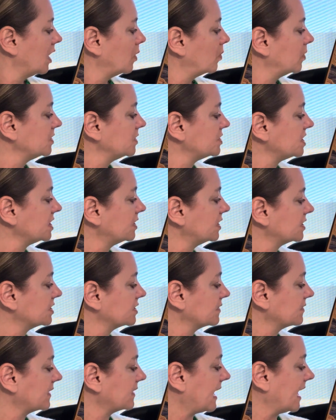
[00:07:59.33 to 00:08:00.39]
When she looked
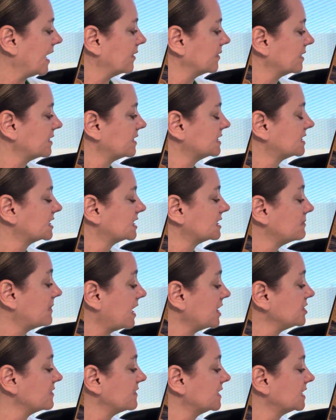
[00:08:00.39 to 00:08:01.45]
around, the
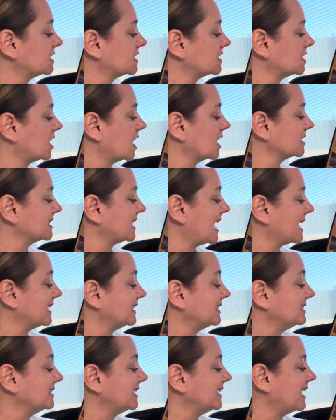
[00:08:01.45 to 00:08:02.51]
smudge of the stars had
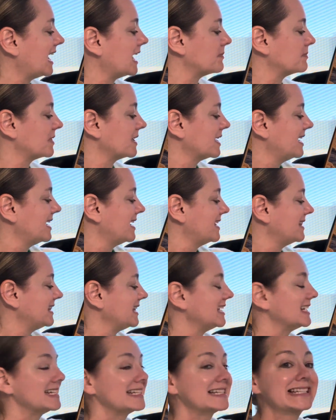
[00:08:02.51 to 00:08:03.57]
lit up
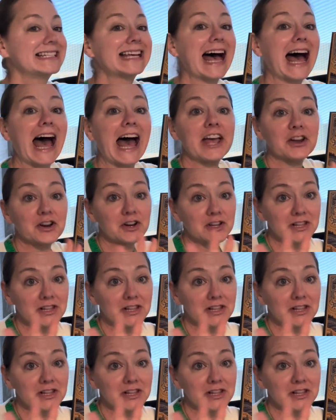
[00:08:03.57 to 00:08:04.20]
the entire